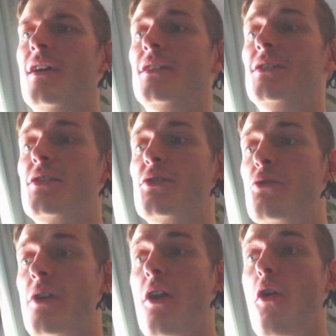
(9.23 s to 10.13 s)
This is a
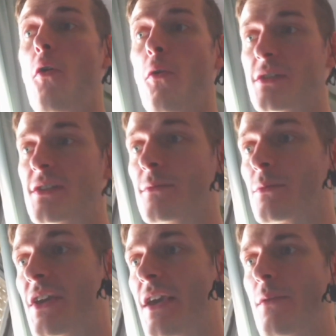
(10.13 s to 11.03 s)
really awesome
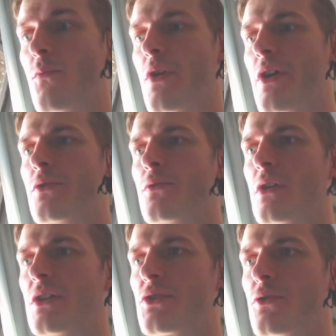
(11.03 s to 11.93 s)
game where you
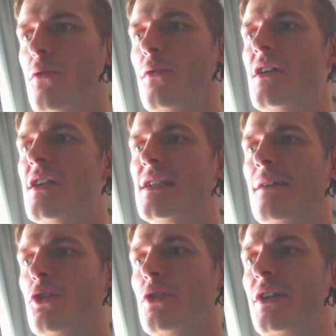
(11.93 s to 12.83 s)
control
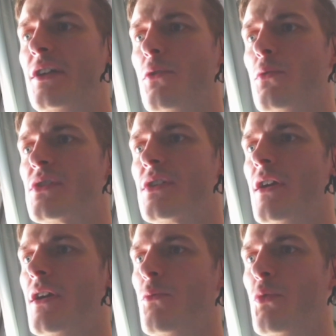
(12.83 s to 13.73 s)
several heroes
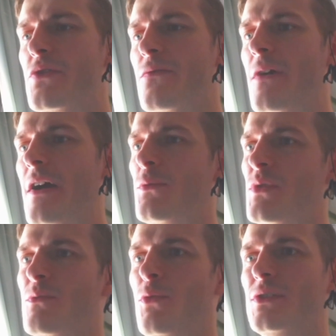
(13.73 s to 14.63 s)
which fight
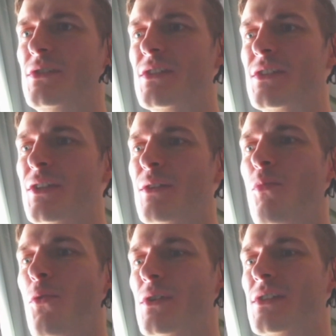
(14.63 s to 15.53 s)
with monsters, kill
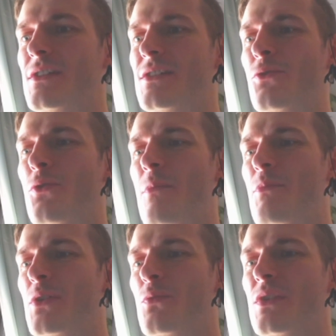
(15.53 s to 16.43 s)
bosses, and you
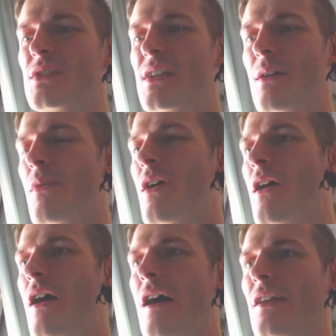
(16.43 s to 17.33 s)
compete with some
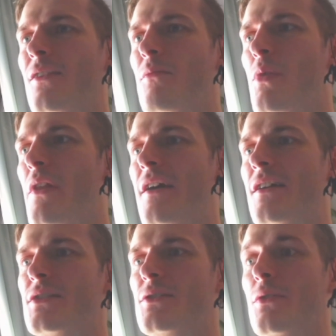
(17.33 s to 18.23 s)
other
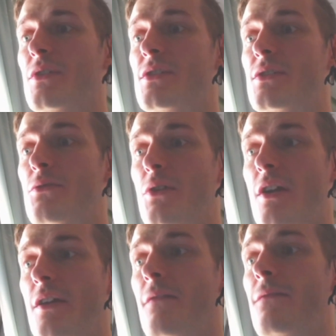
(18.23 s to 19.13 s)
players, so it's a
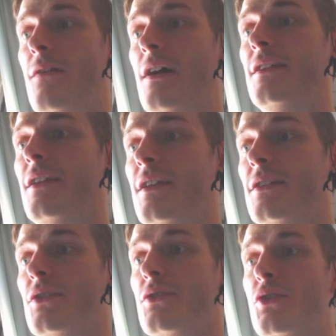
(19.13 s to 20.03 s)
really fun
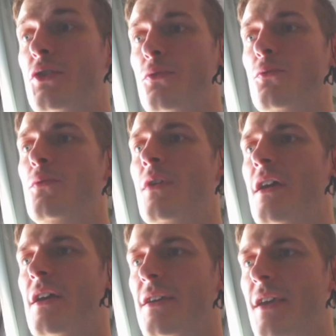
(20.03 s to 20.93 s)
and new
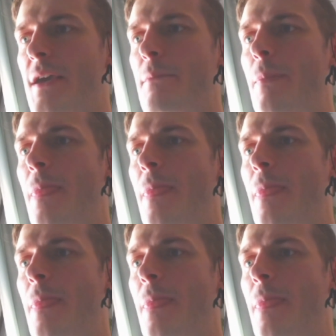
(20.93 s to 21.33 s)
game.